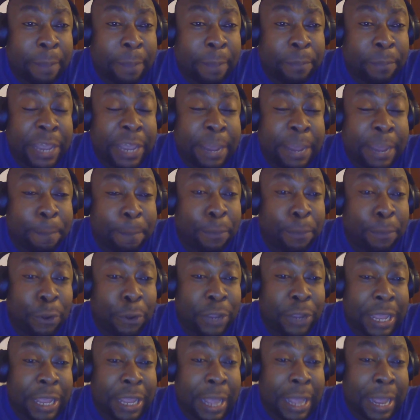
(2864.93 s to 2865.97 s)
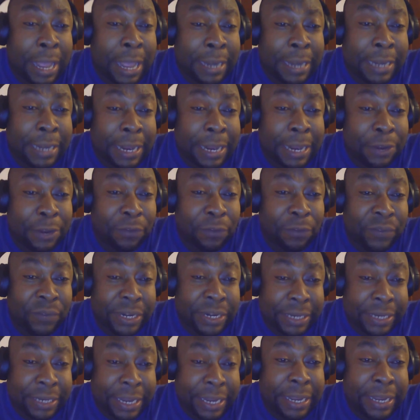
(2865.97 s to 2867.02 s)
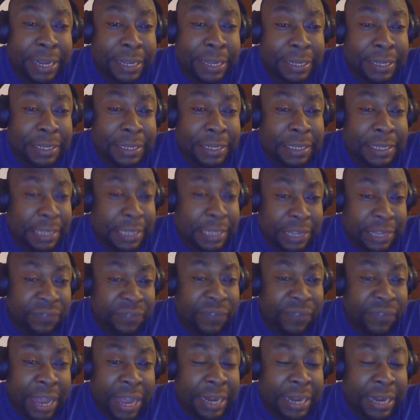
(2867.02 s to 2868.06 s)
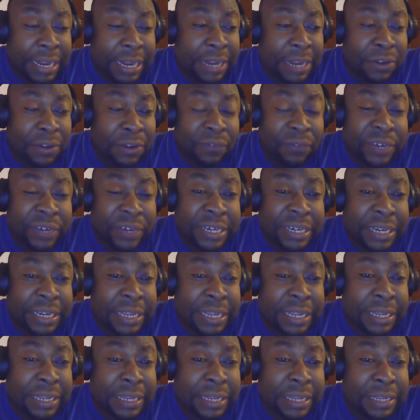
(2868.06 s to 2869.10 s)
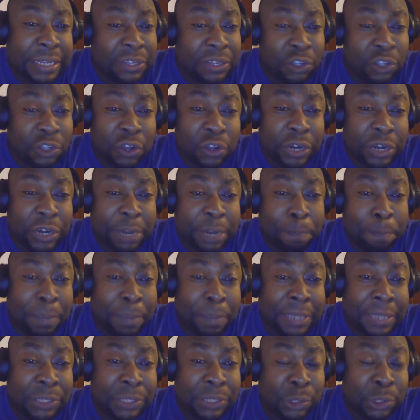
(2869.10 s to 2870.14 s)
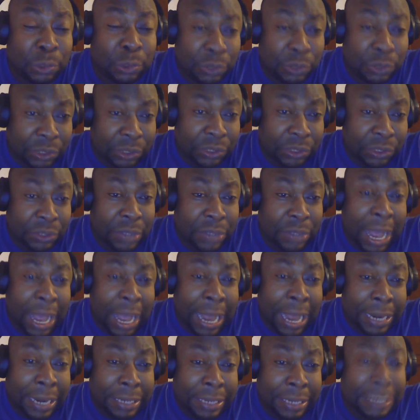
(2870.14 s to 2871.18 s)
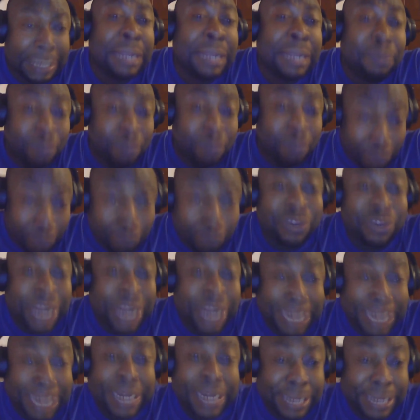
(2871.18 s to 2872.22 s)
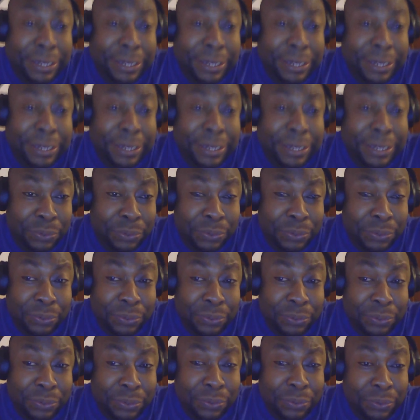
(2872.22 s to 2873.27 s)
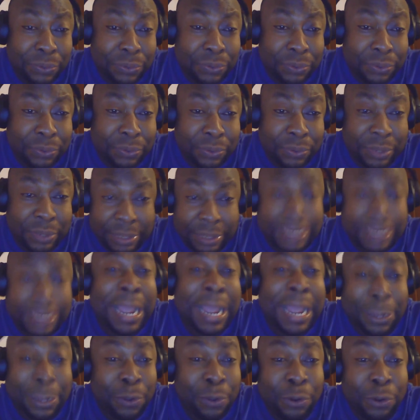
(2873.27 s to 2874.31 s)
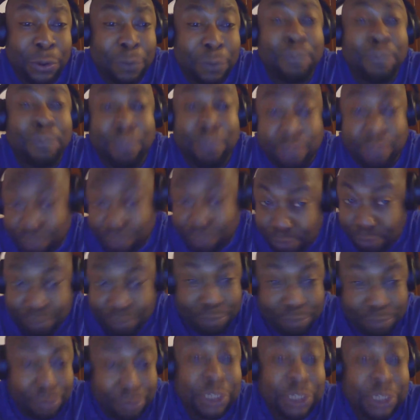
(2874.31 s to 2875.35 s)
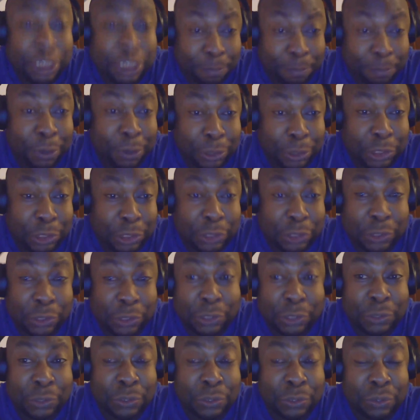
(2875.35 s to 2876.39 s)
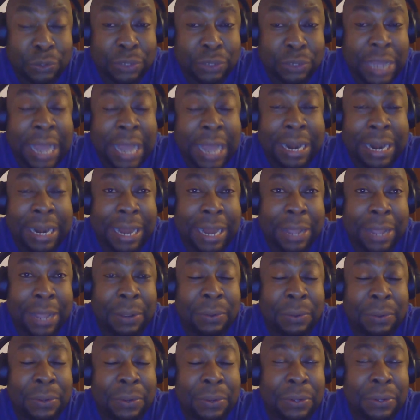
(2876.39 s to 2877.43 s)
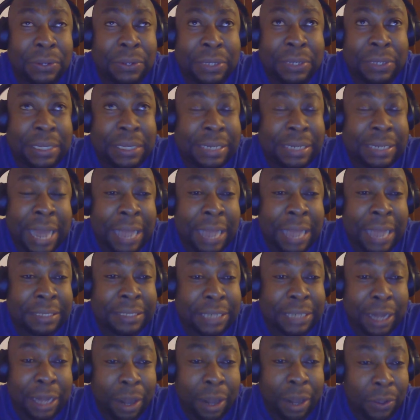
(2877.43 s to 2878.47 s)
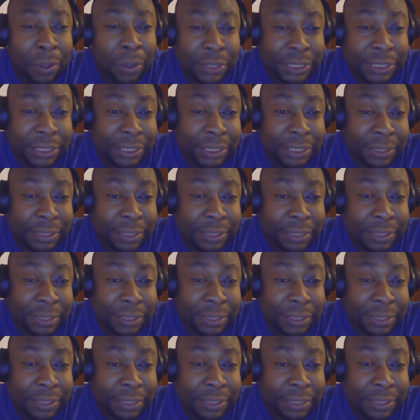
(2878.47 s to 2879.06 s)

employer at the end of the day. If at the end of the day, you're the best suits and they really need you, they are going to sponsor. So don't allow that clause